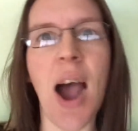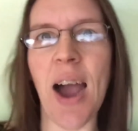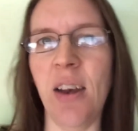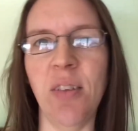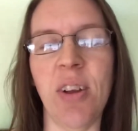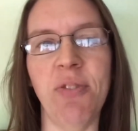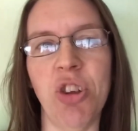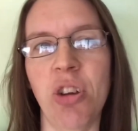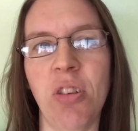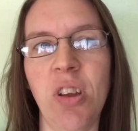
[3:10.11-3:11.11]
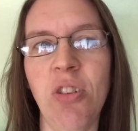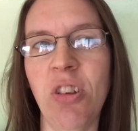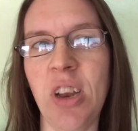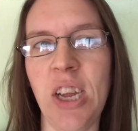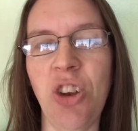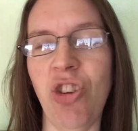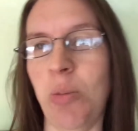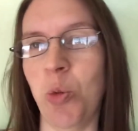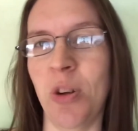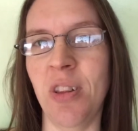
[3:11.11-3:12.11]
I didn't even have to cook dinner tonight.
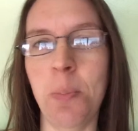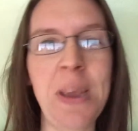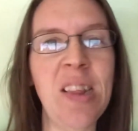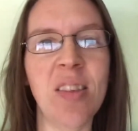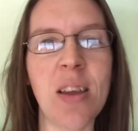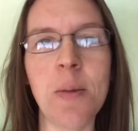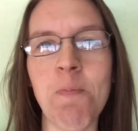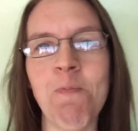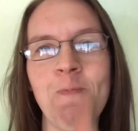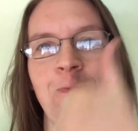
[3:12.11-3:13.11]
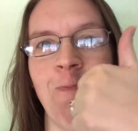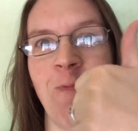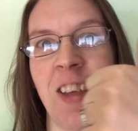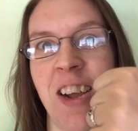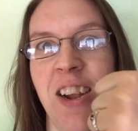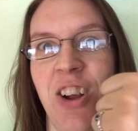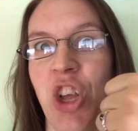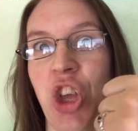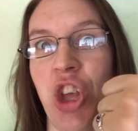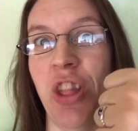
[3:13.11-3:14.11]
James wants pizza.
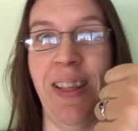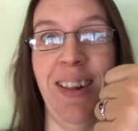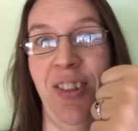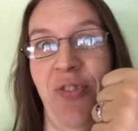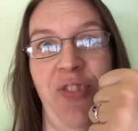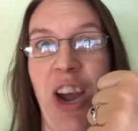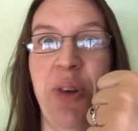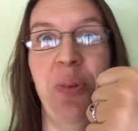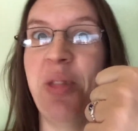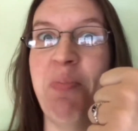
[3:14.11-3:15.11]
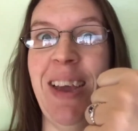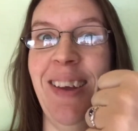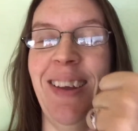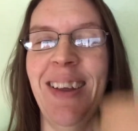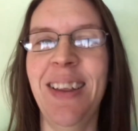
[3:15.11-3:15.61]
That's fine with me.